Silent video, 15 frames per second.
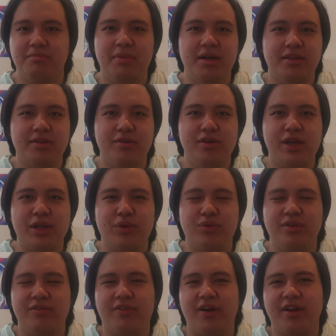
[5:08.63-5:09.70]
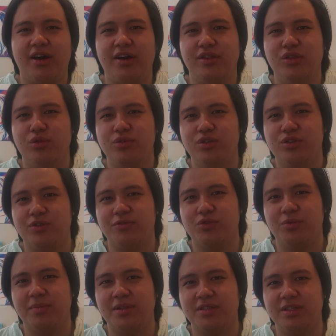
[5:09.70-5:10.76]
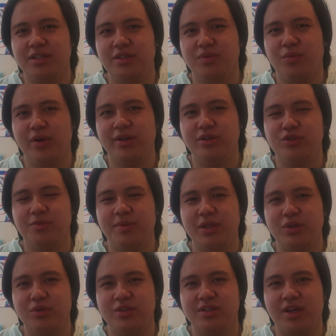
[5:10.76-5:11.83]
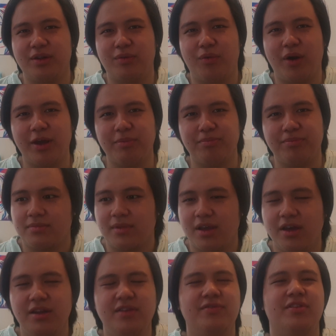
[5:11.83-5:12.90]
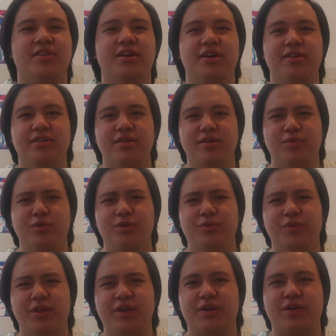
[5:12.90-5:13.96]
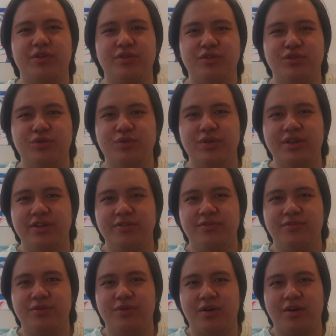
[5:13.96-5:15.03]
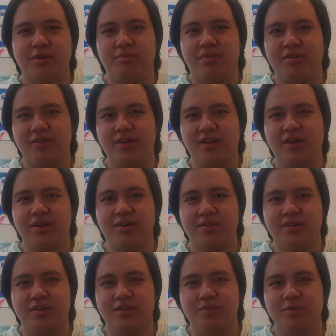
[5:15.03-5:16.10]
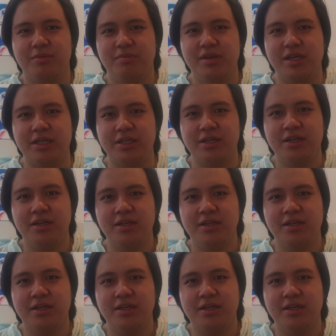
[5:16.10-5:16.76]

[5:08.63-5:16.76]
But you can only find high dosage of tomatin when the tomato is not ripe. And even then, it wouldn't really hurt you if you are a perfectly healthy human being.